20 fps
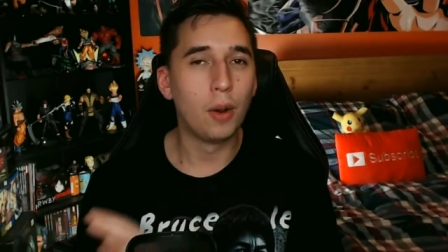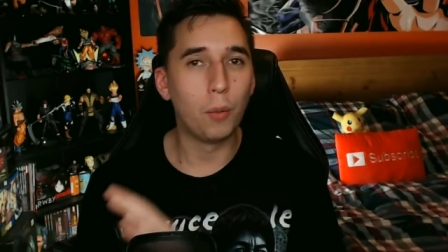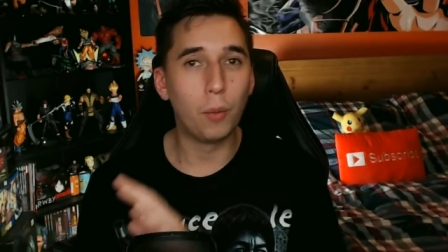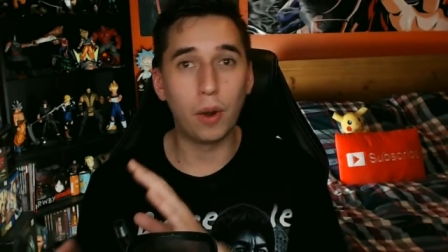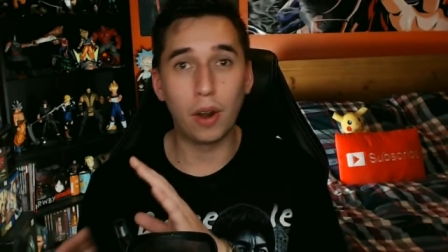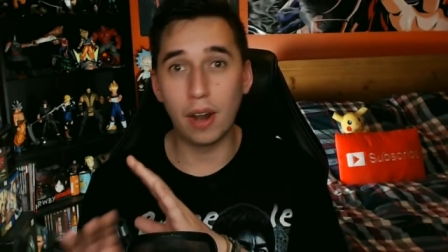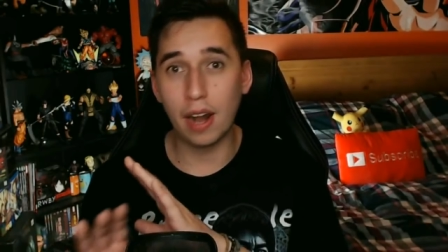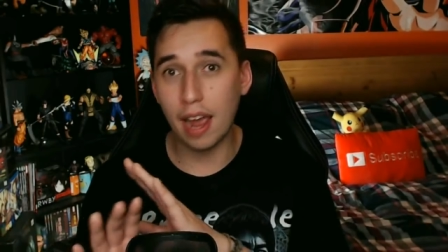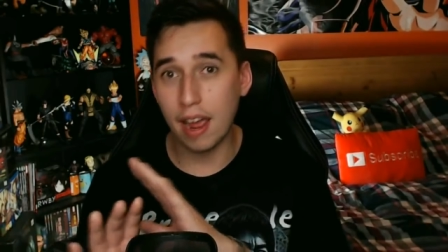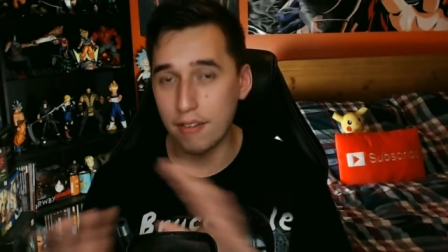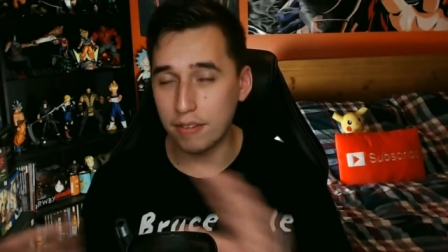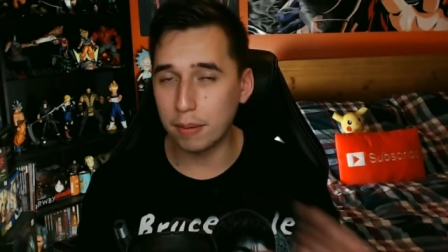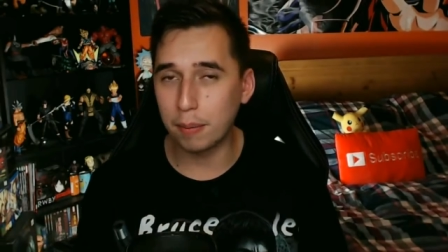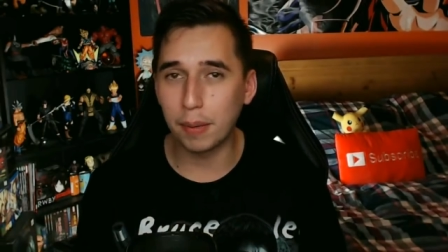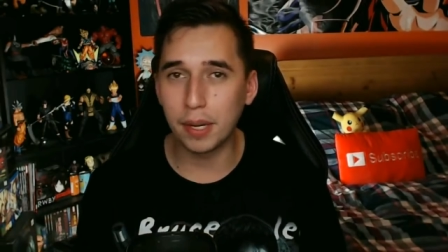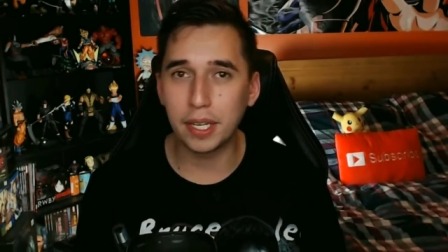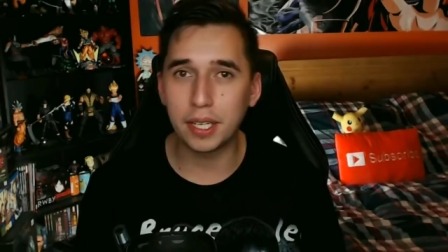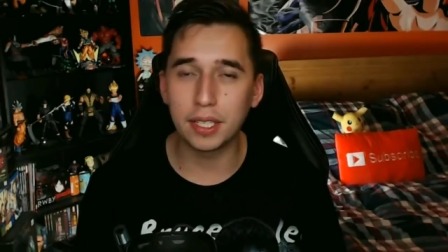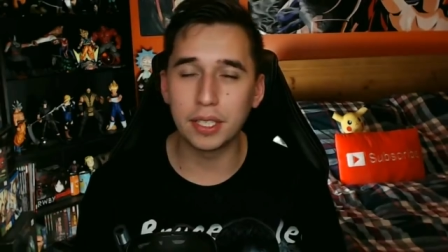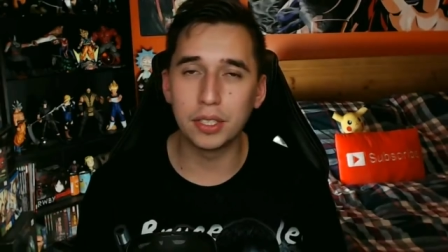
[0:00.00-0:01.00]
where
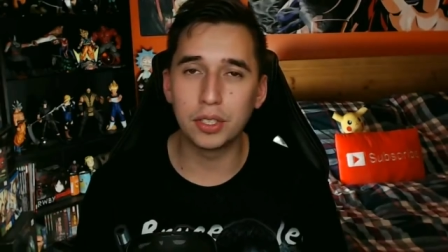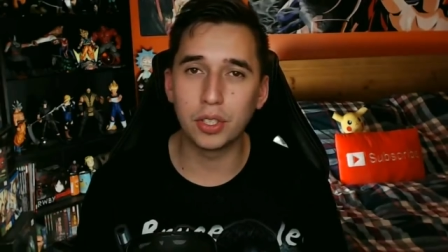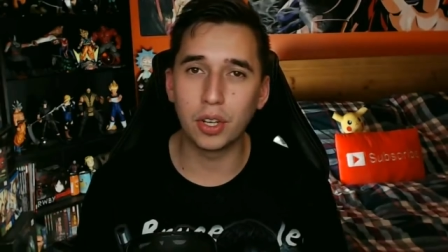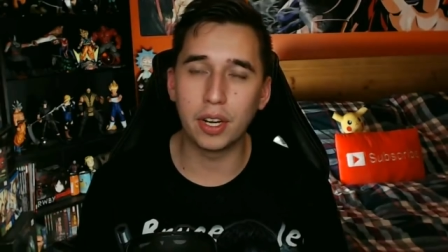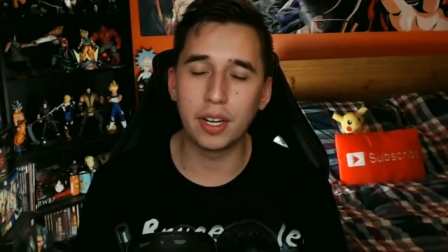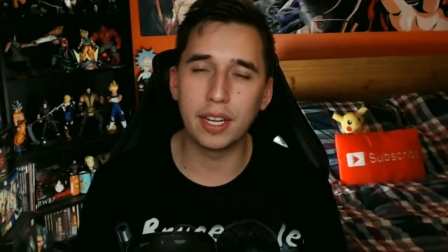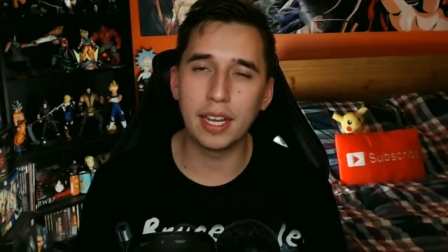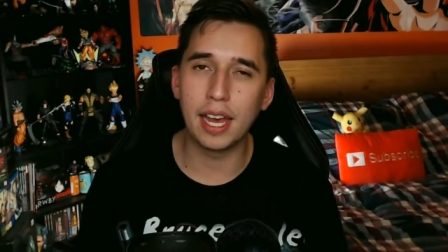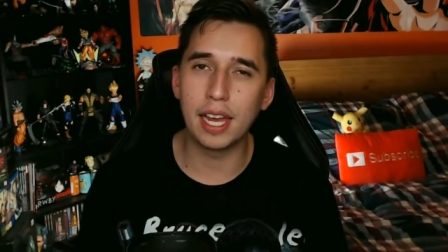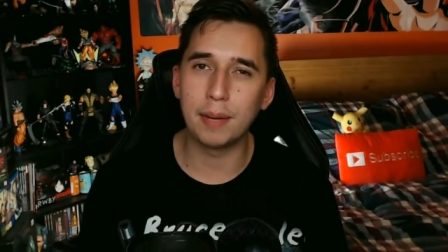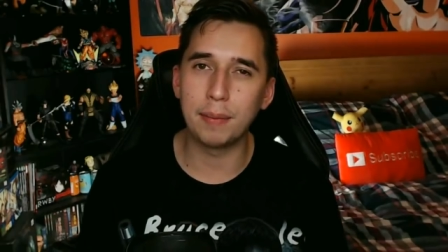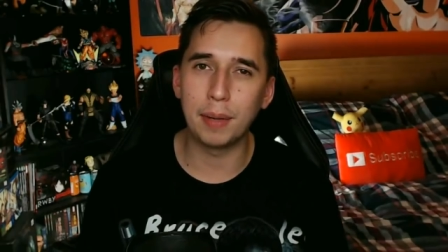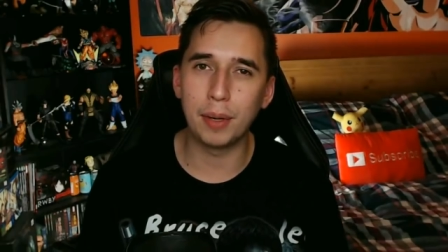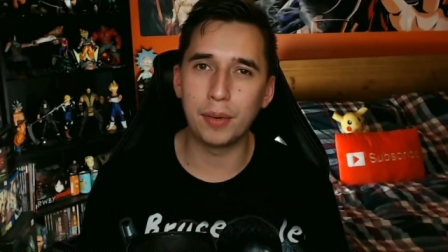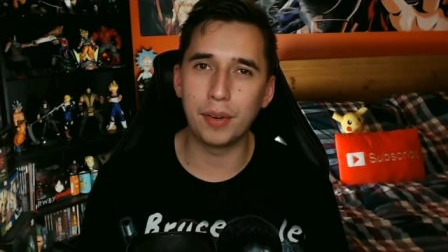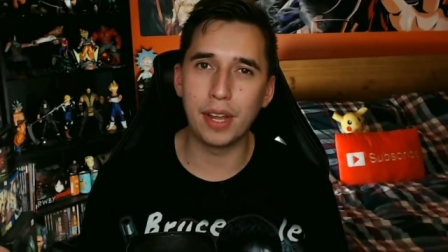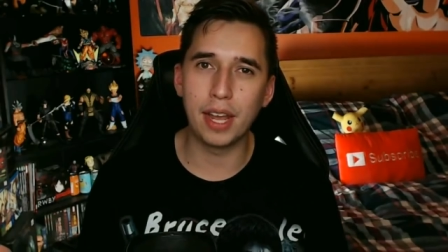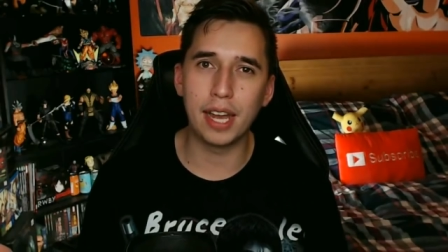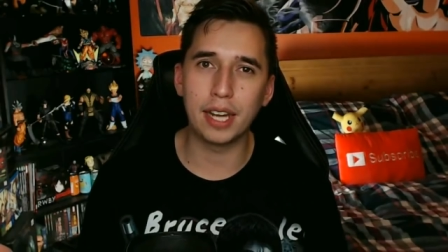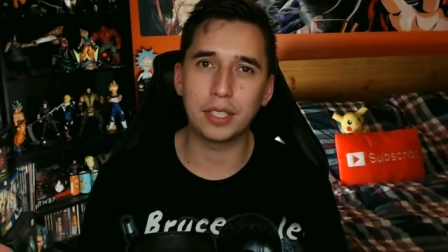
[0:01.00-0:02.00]
everybody can enjoy the anime
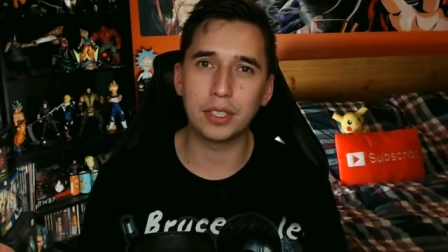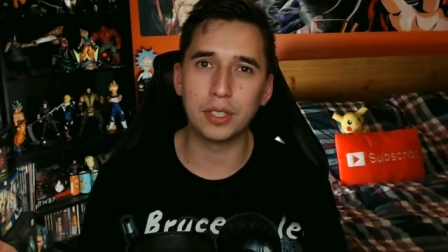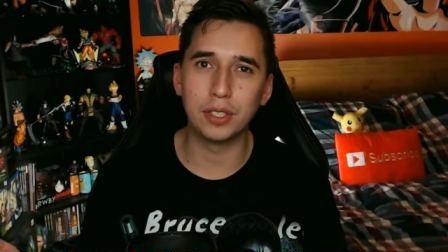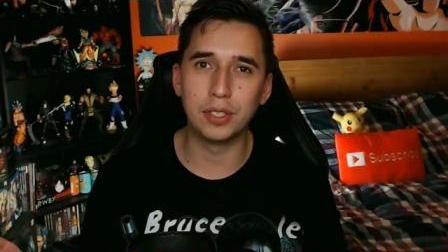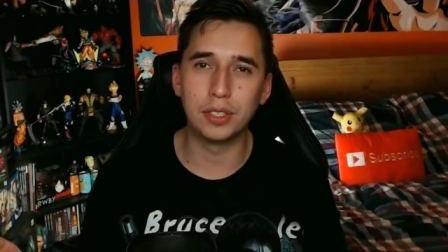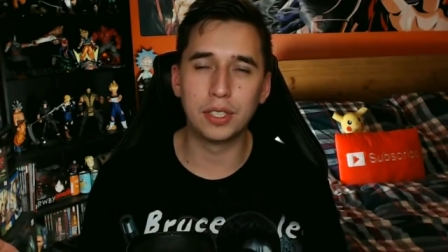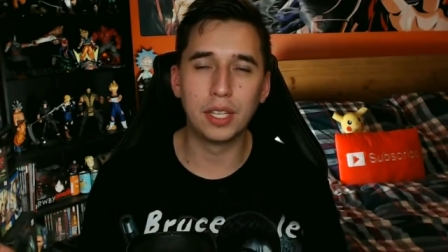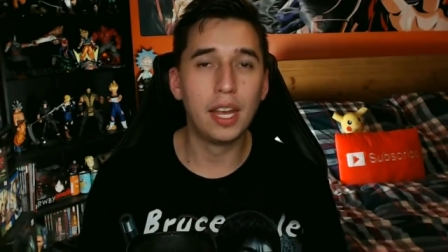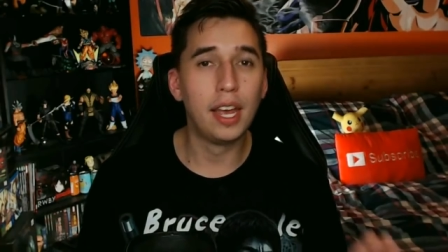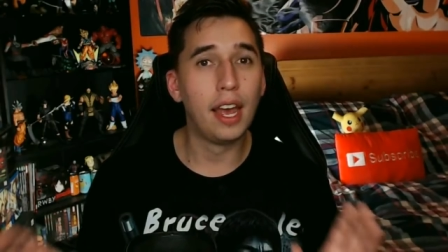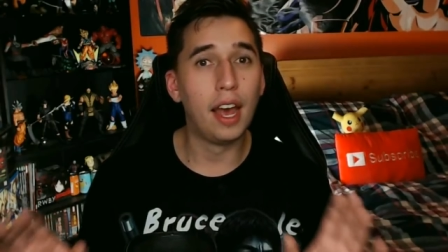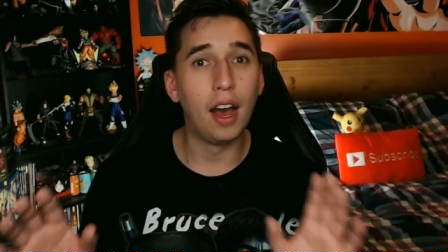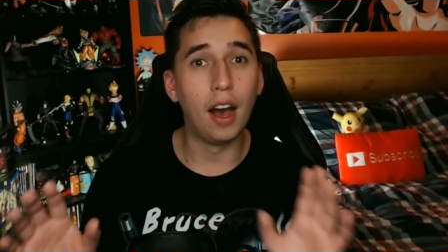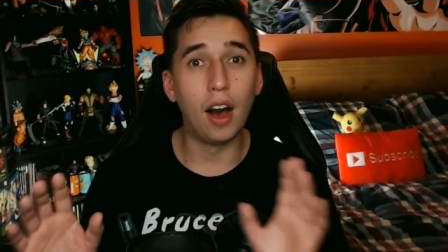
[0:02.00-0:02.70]
reactions